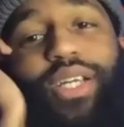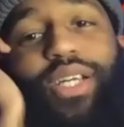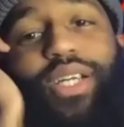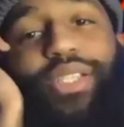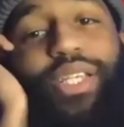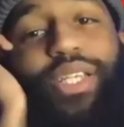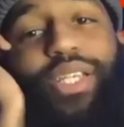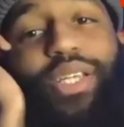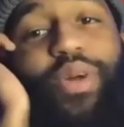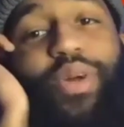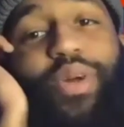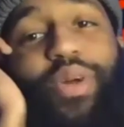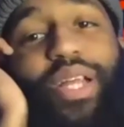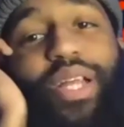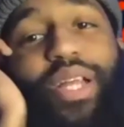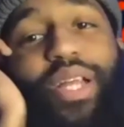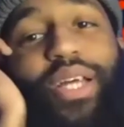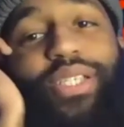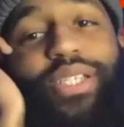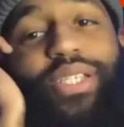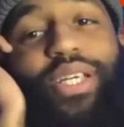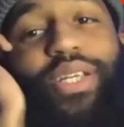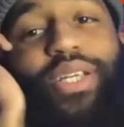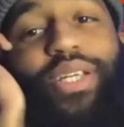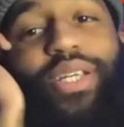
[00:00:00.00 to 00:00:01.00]
Cena
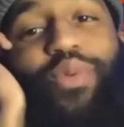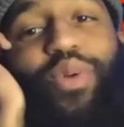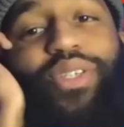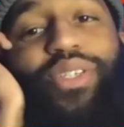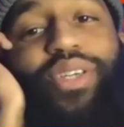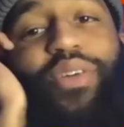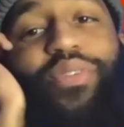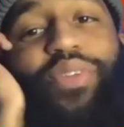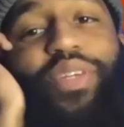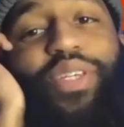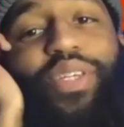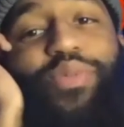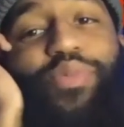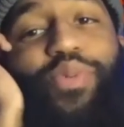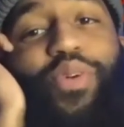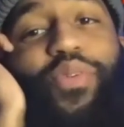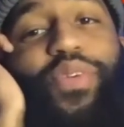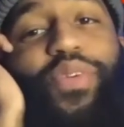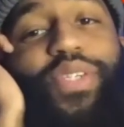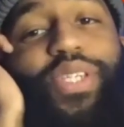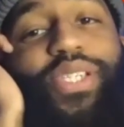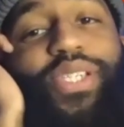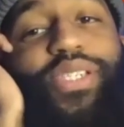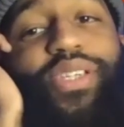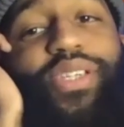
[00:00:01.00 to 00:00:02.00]
realized he getting rich off these
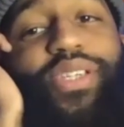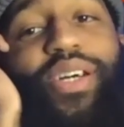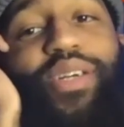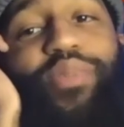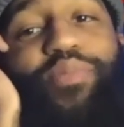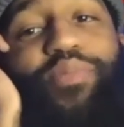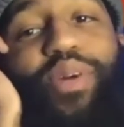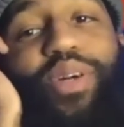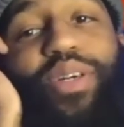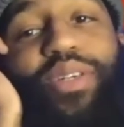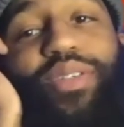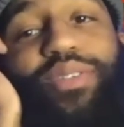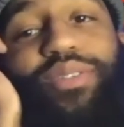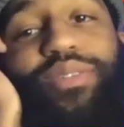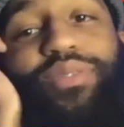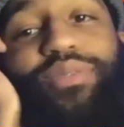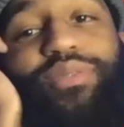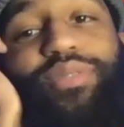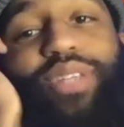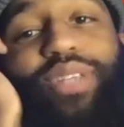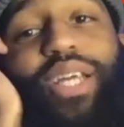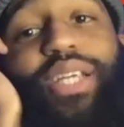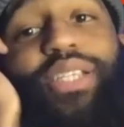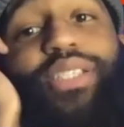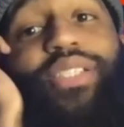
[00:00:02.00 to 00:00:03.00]
movies. He's done, bro.
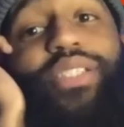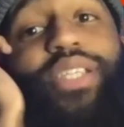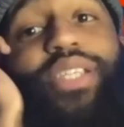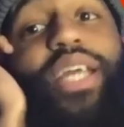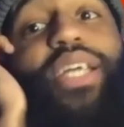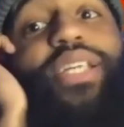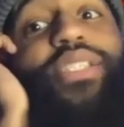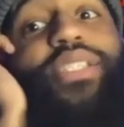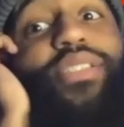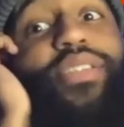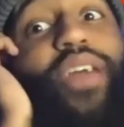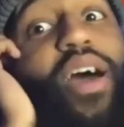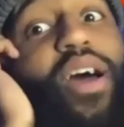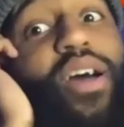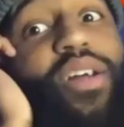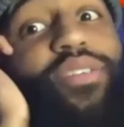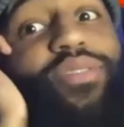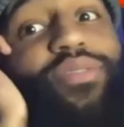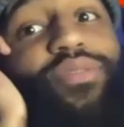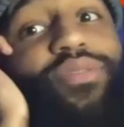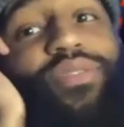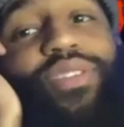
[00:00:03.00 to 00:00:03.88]
He's he's done.